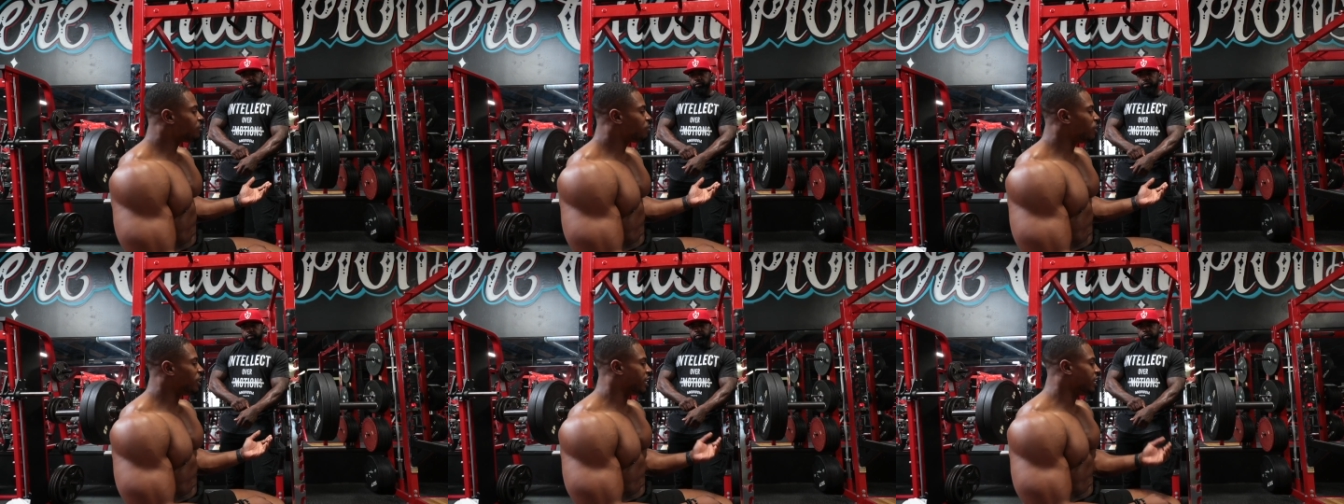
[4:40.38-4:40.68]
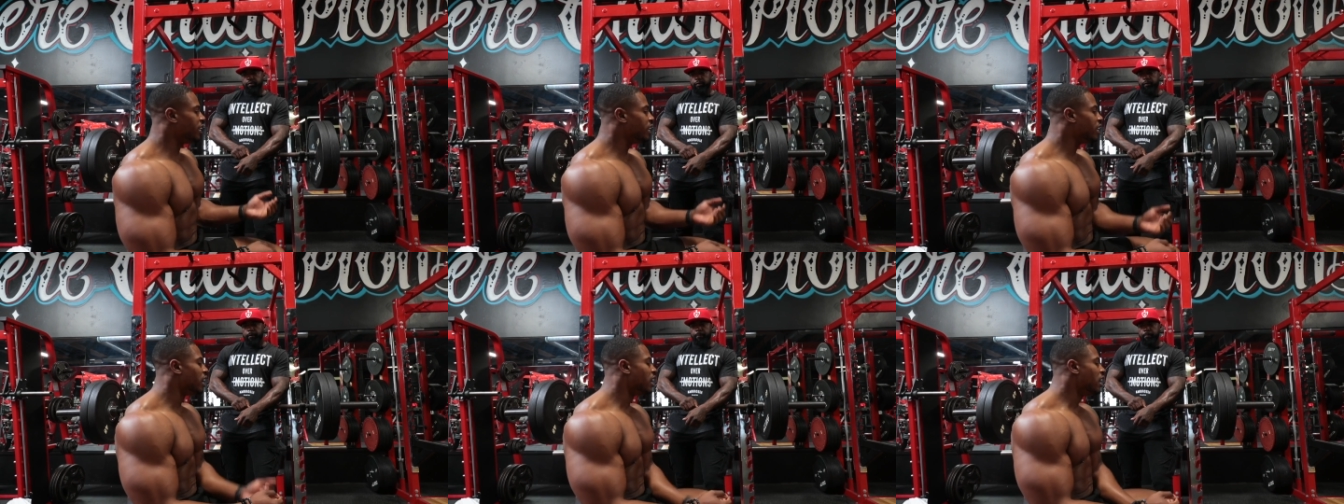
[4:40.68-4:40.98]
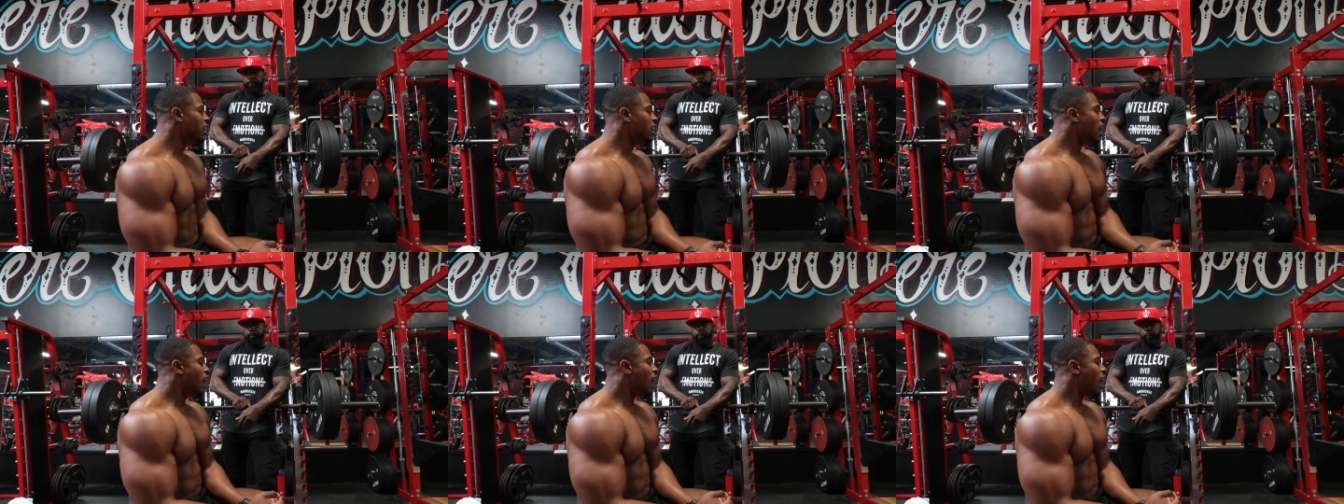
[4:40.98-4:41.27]
speaking,
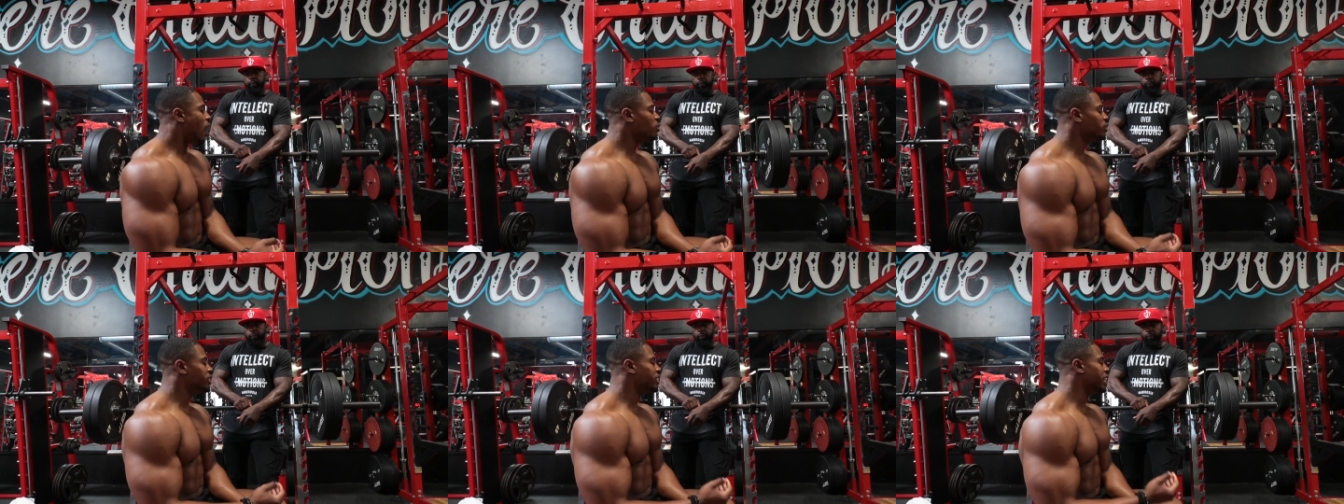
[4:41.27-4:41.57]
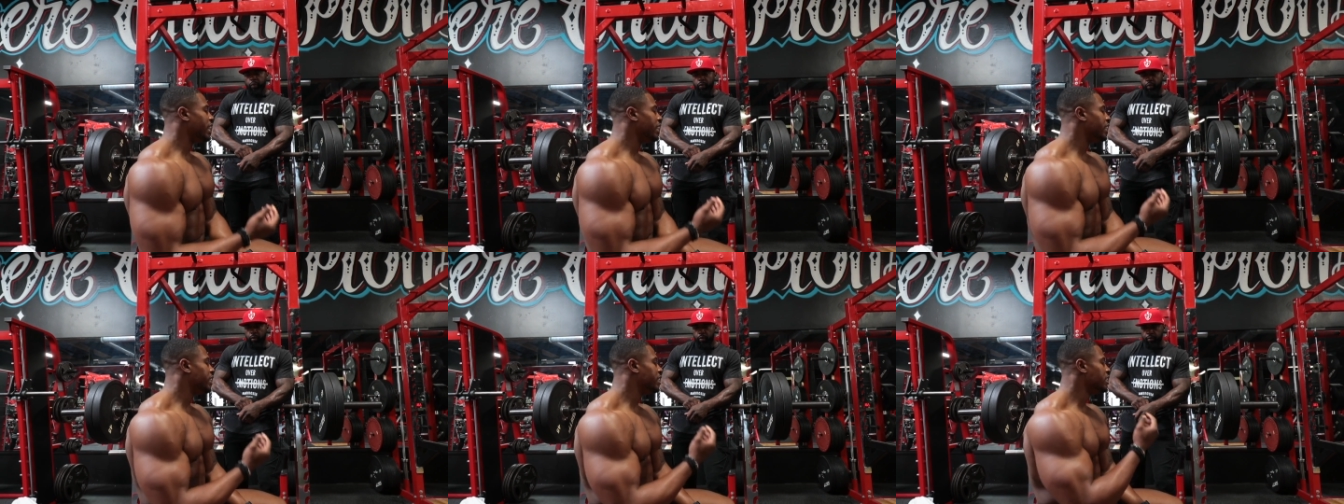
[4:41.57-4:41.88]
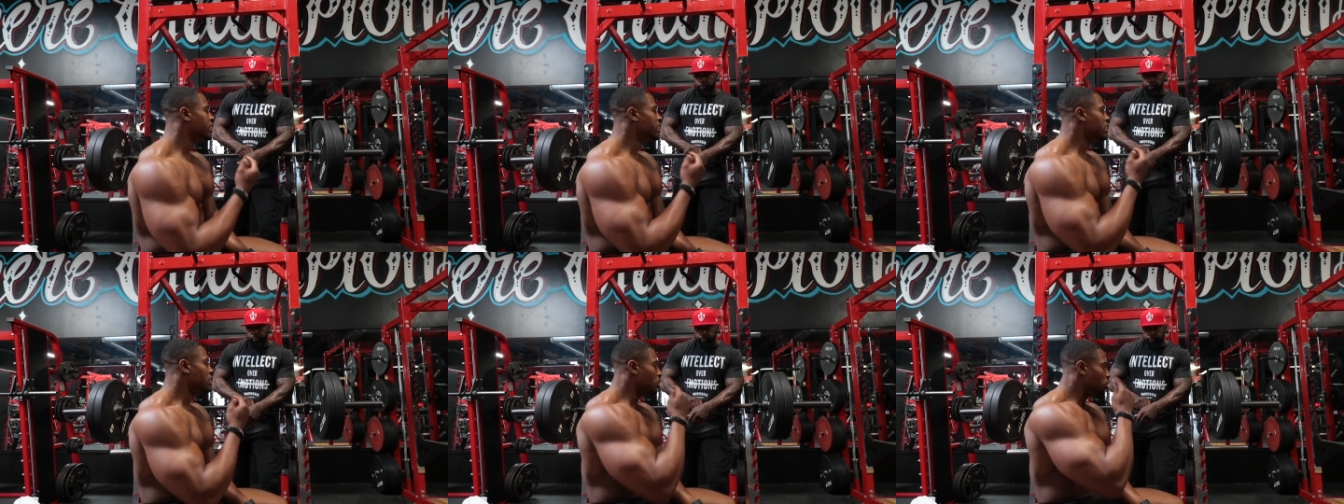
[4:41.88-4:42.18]
I would say
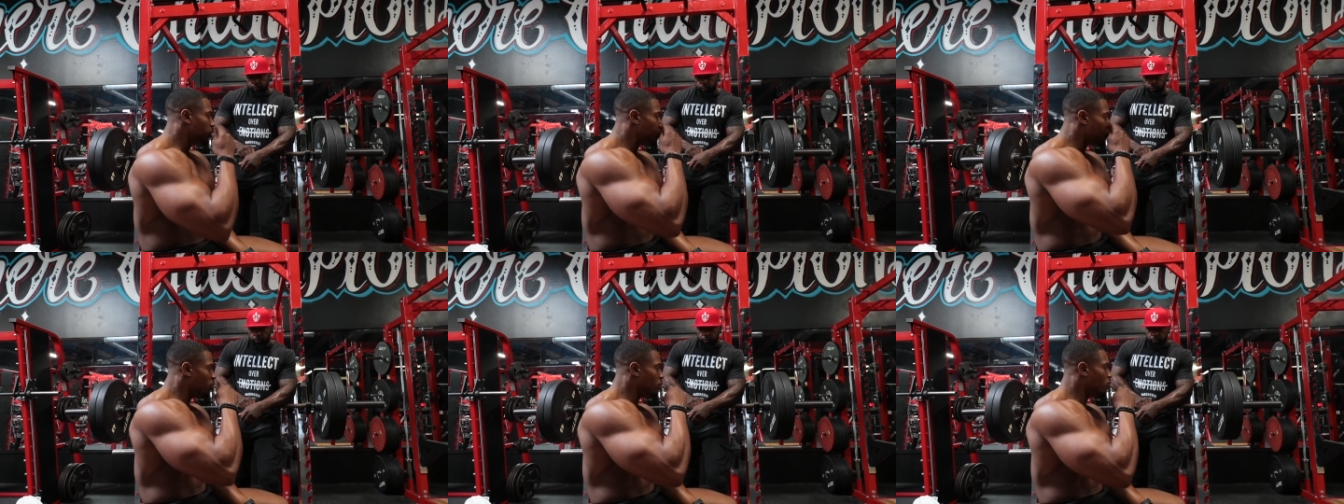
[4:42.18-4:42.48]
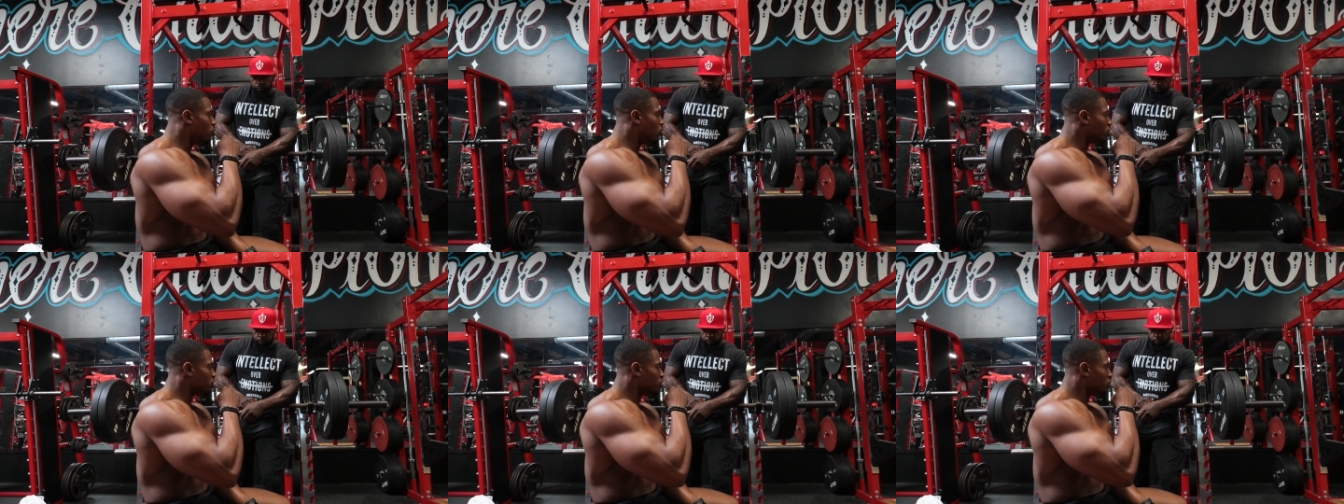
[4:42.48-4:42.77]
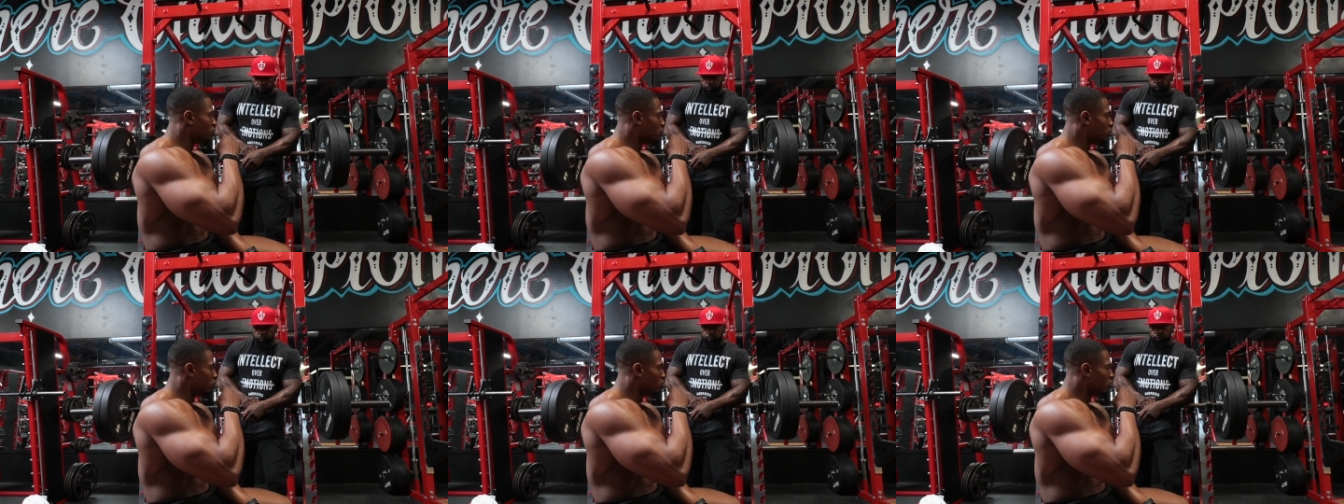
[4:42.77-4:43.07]
doing what
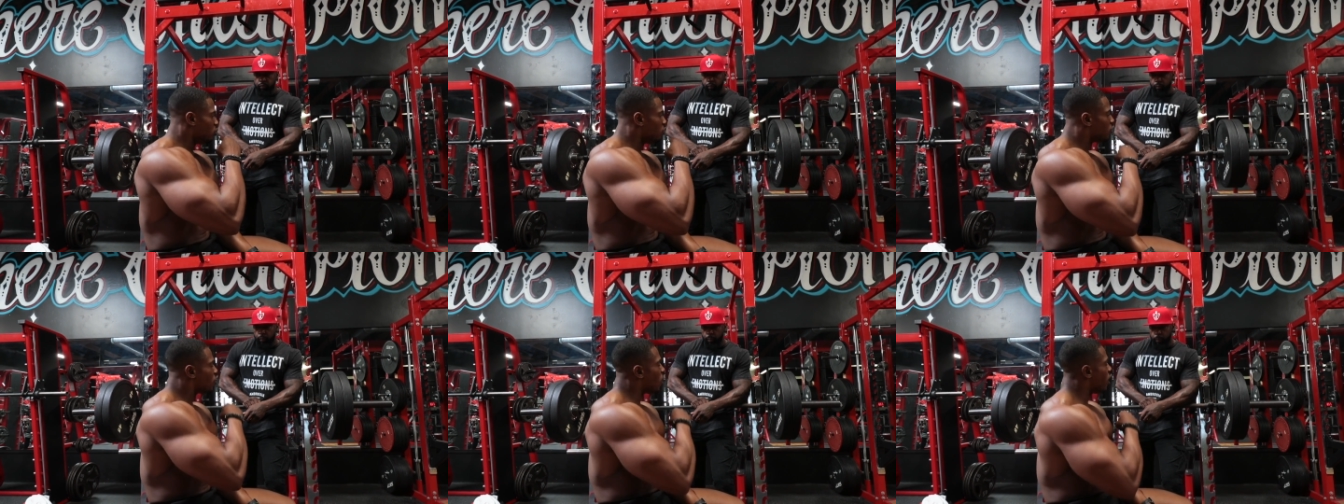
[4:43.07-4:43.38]
you've